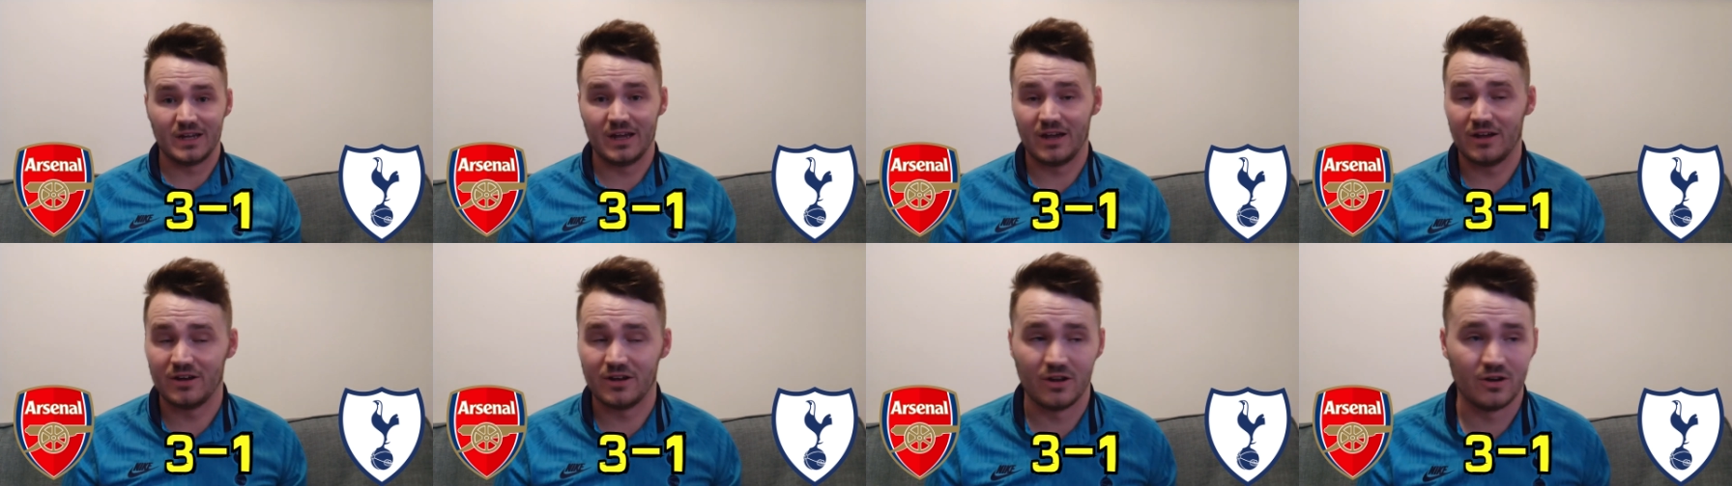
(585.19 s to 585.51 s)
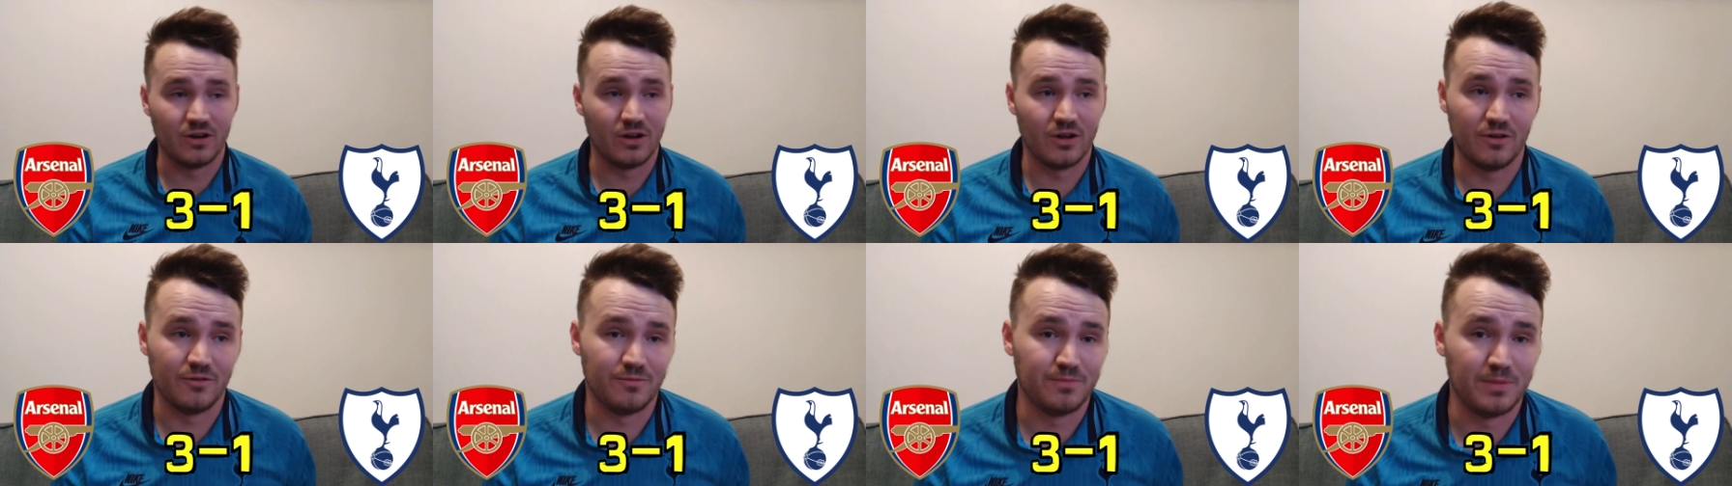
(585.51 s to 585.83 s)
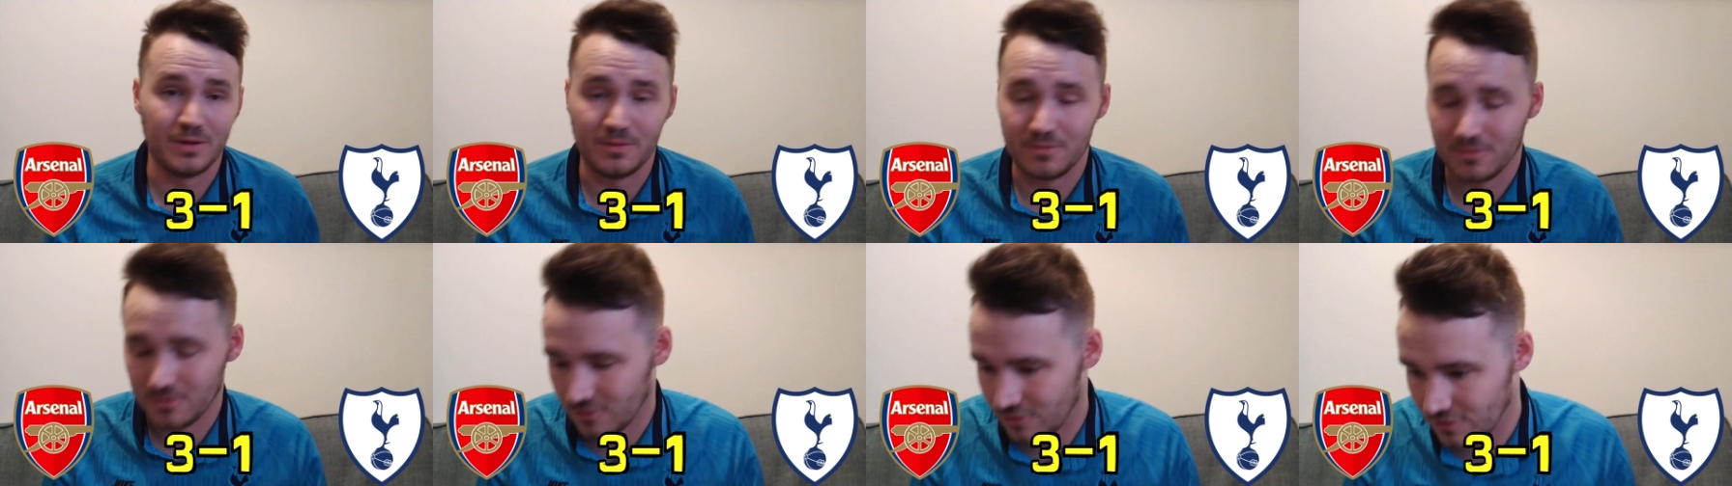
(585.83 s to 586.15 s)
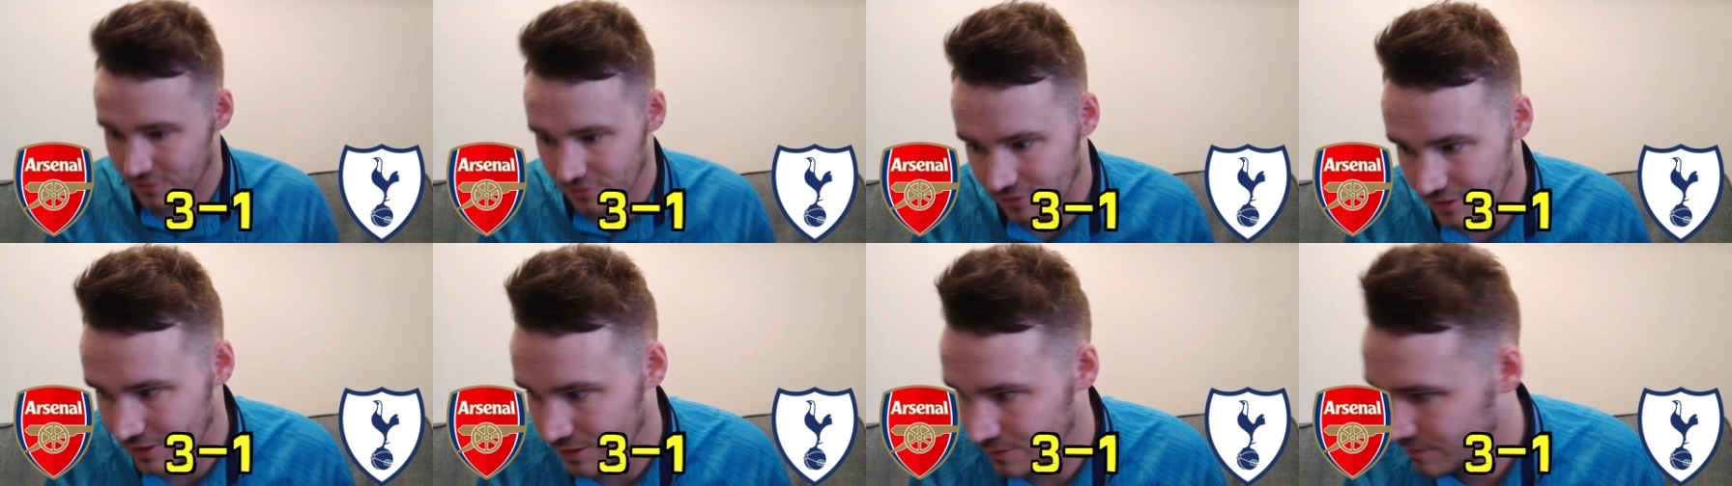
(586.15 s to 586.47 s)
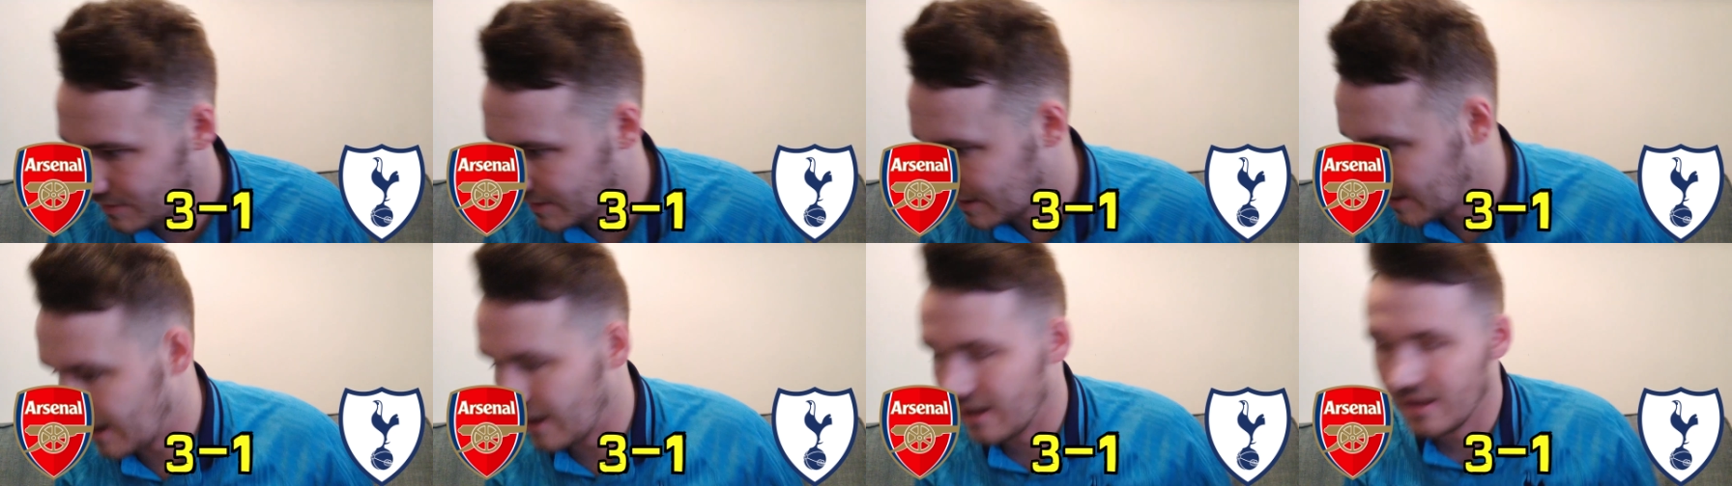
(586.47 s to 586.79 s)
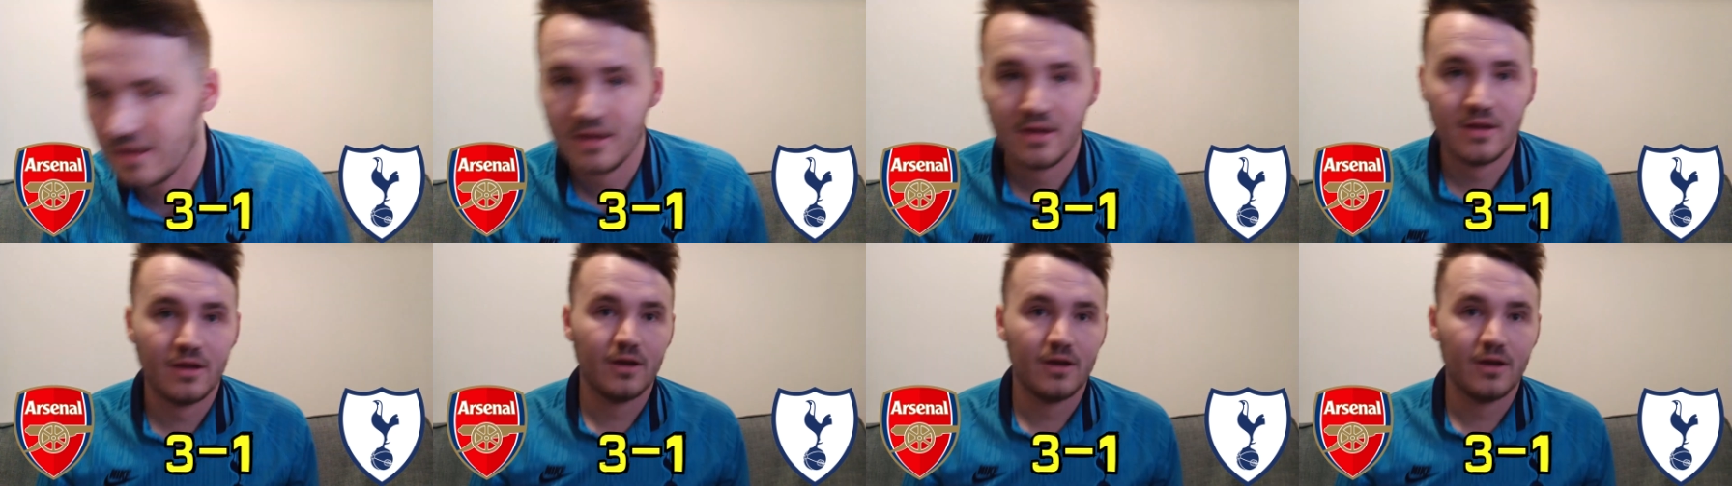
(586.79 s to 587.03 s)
I don't know if people agree with that.